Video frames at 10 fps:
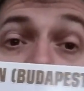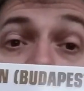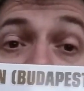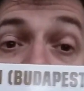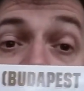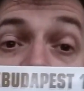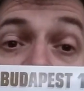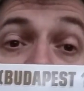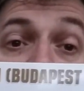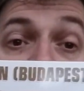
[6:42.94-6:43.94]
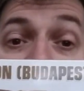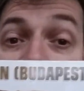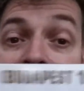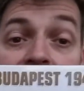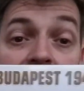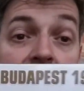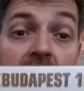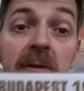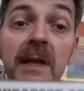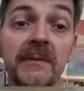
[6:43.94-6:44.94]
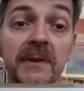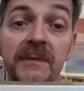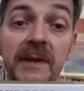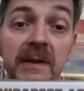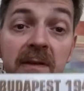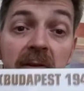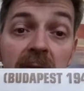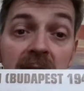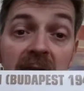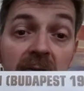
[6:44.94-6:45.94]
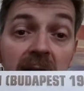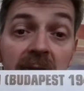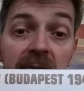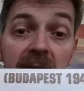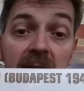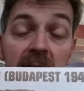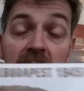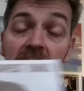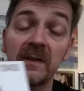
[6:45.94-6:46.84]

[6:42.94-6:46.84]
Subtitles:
I'm going to feature. Again, the level of detail on these Dragon figures,